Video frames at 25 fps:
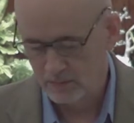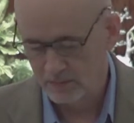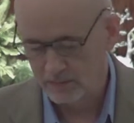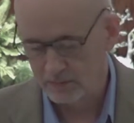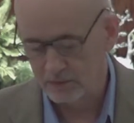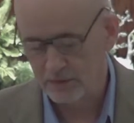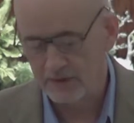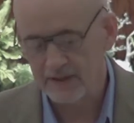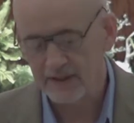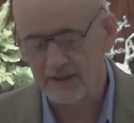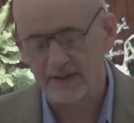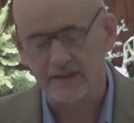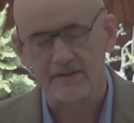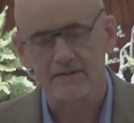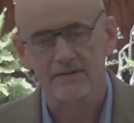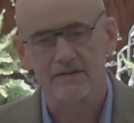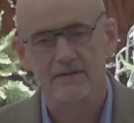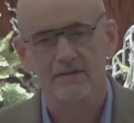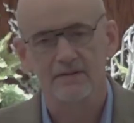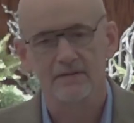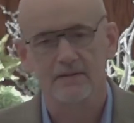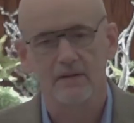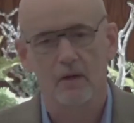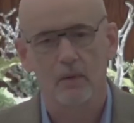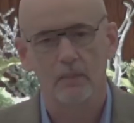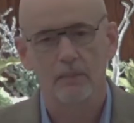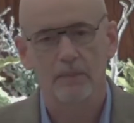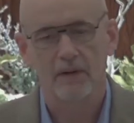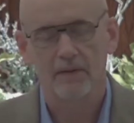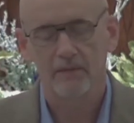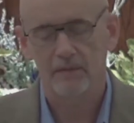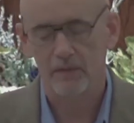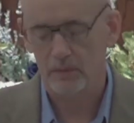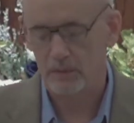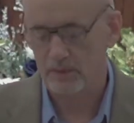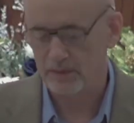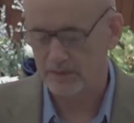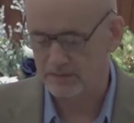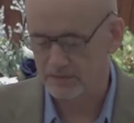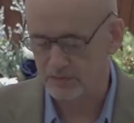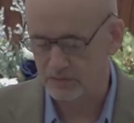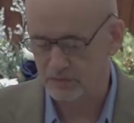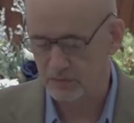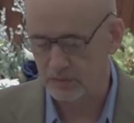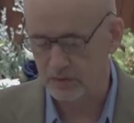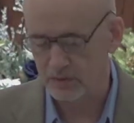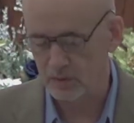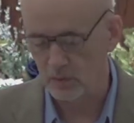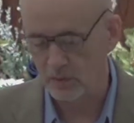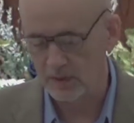Well, greetings. Hope everyone is
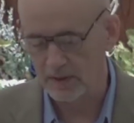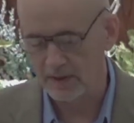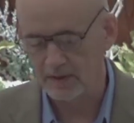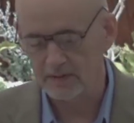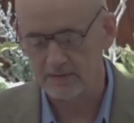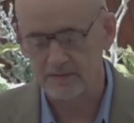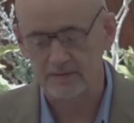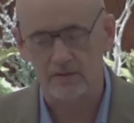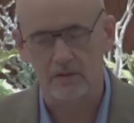doing well.